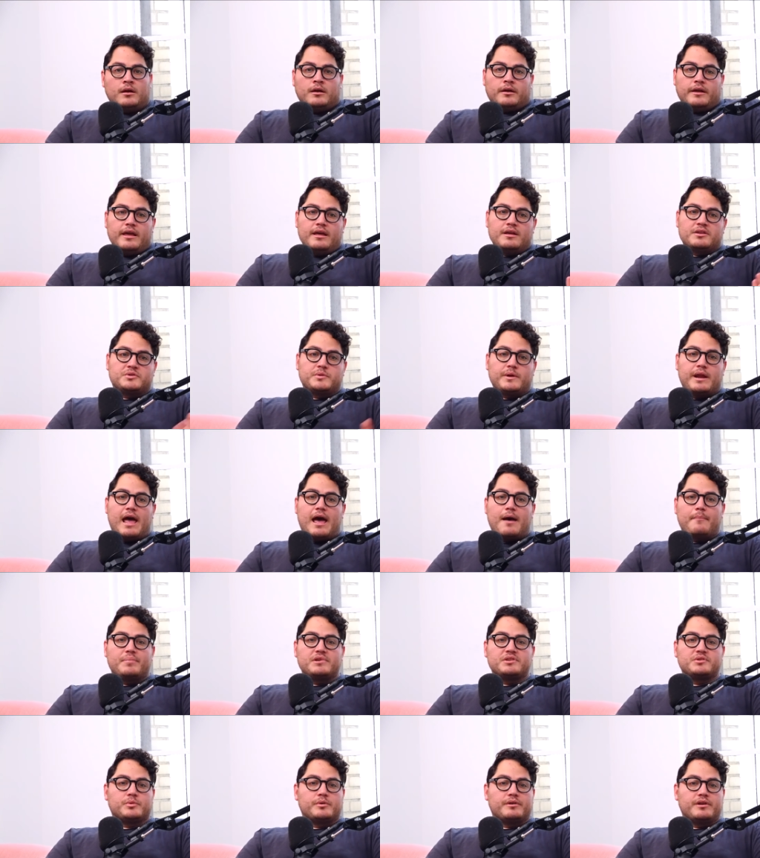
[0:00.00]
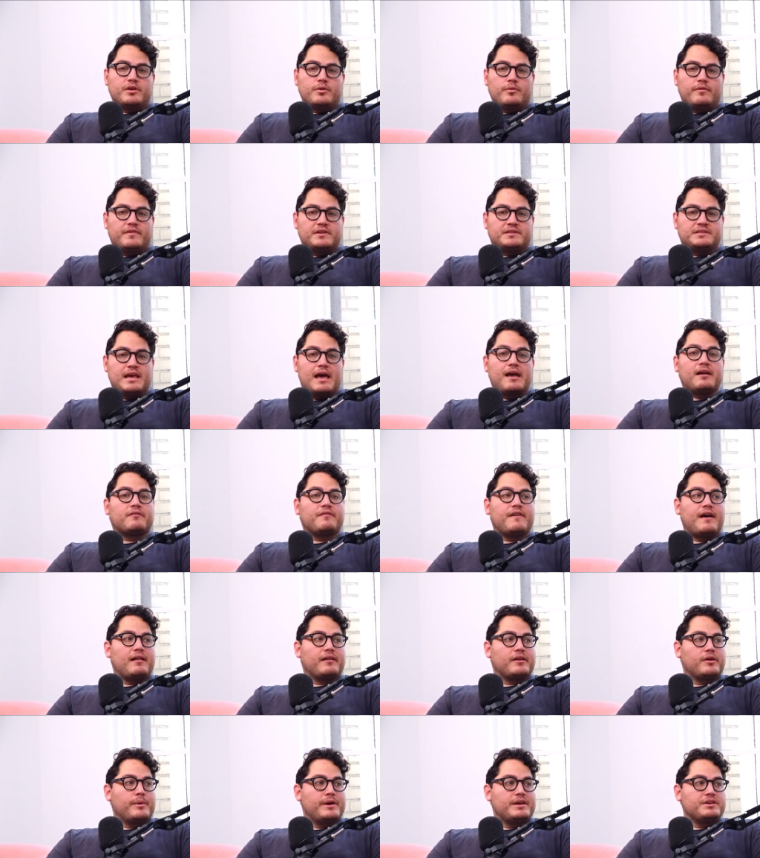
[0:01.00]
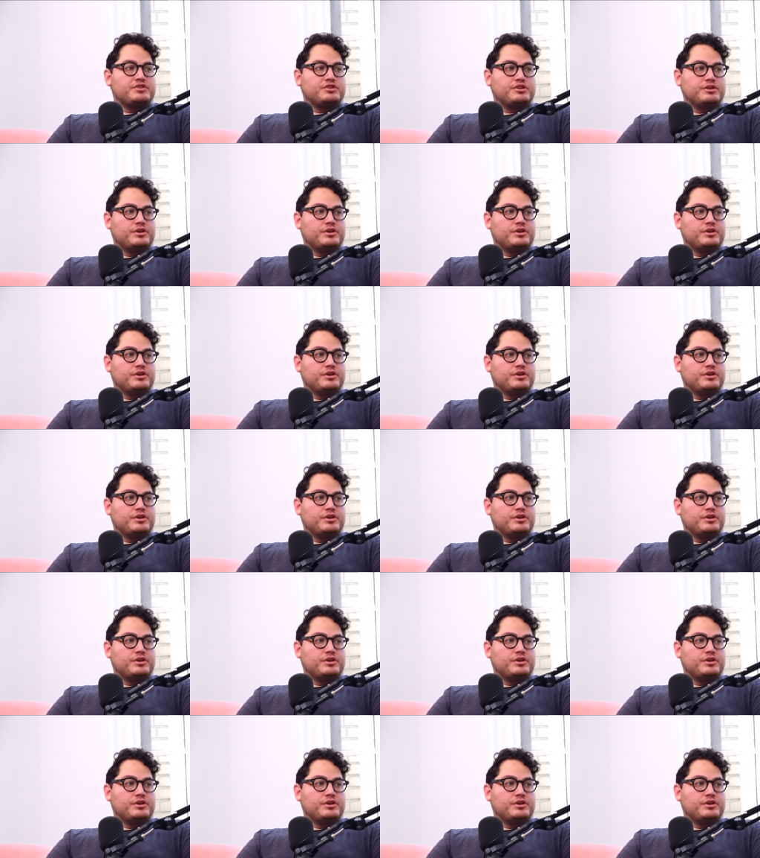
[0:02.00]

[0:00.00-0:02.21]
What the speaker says: yeah, it's what happens when you have a tech valuation